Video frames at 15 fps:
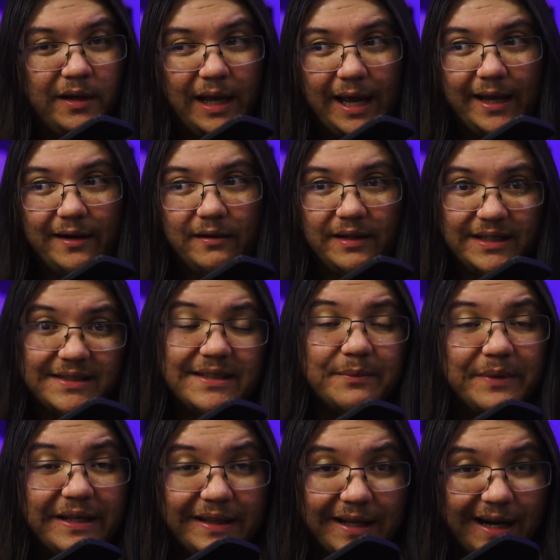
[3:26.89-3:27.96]
And that's
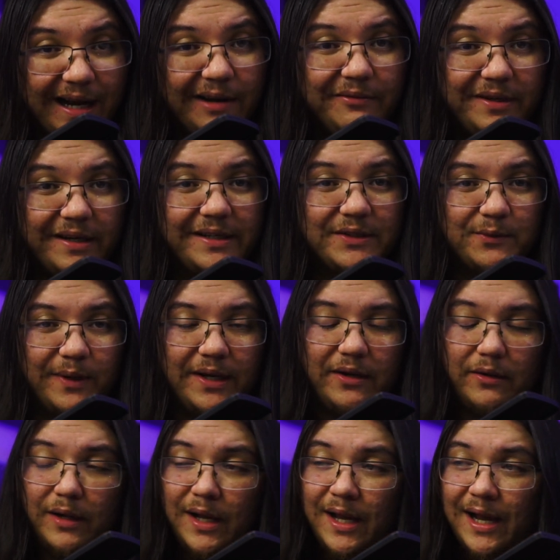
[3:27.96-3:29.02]
something that I've done as
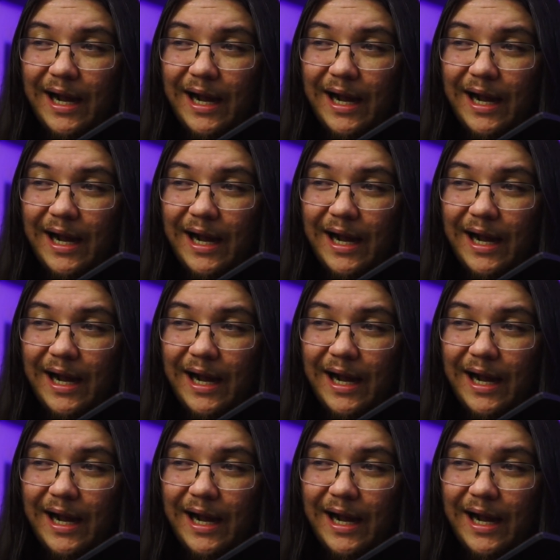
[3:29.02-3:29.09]
well.